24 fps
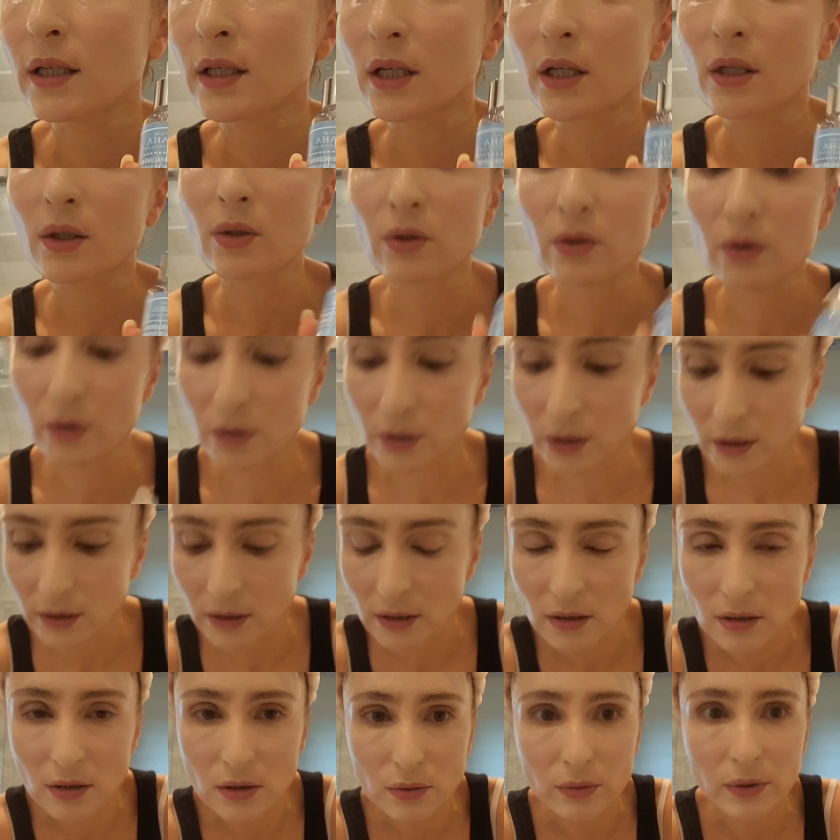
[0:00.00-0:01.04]
hyaluronic.
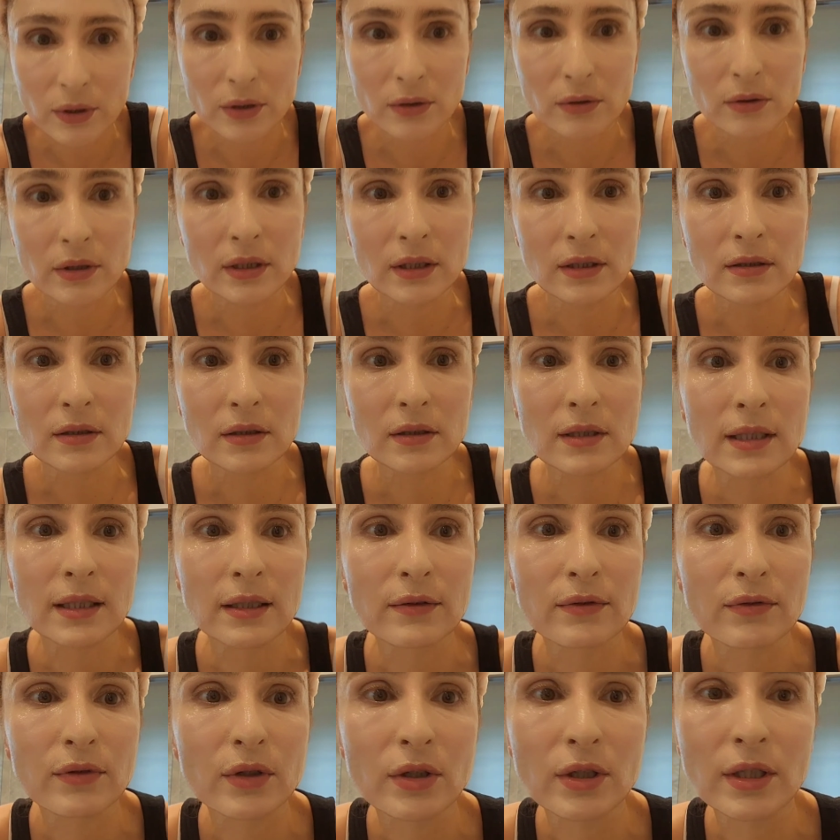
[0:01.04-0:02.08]
This is what you need
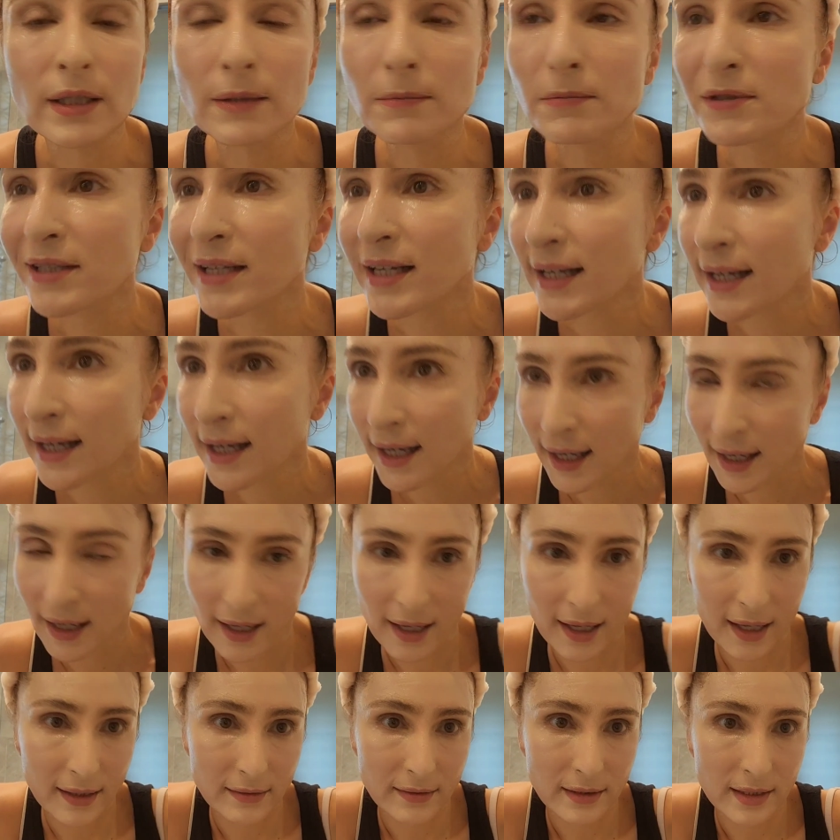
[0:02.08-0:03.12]
really for your lips,
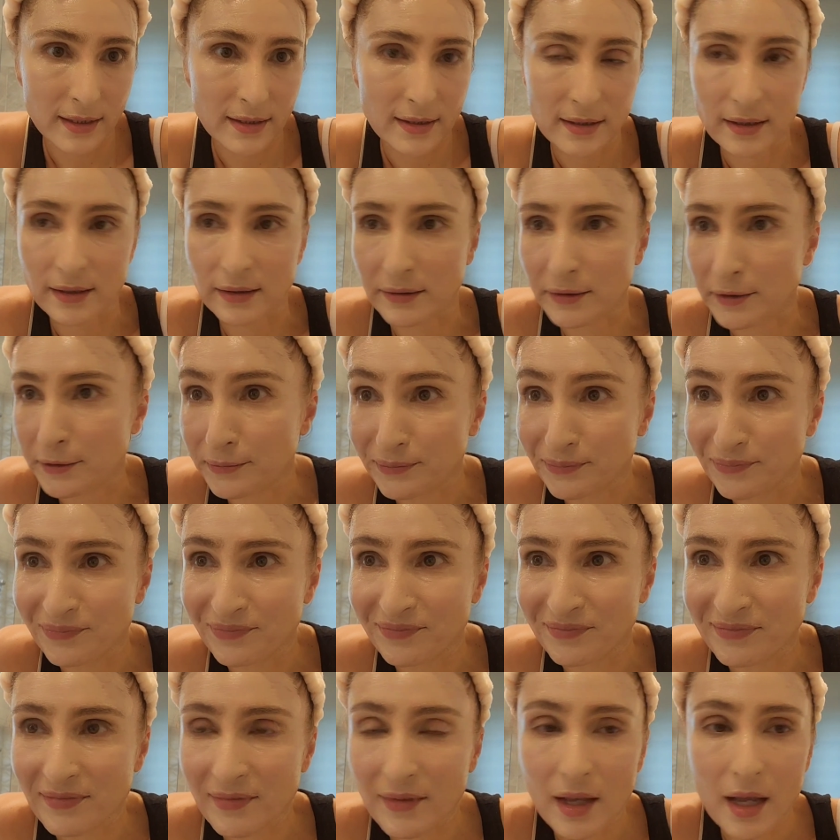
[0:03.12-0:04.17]
and that's it.
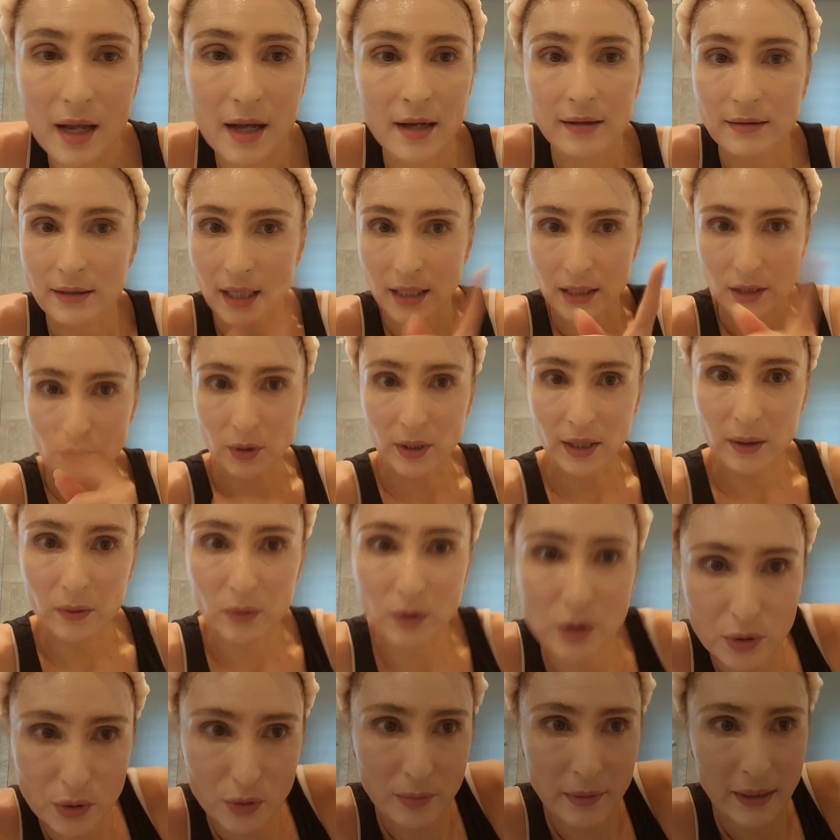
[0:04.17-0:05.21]
That's what I
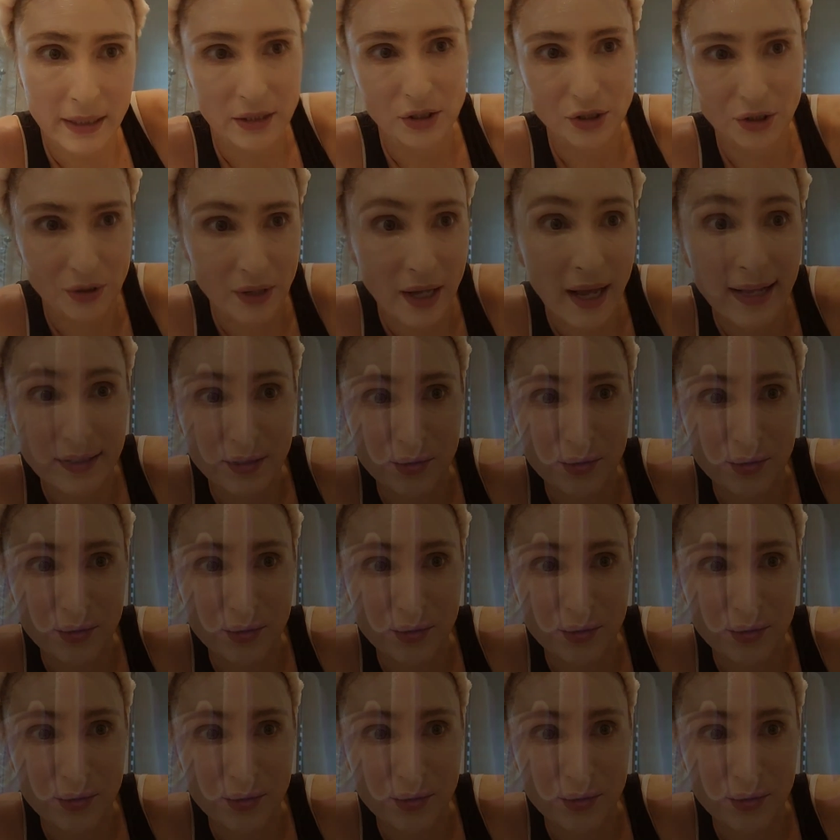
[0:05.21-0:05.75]
want to mention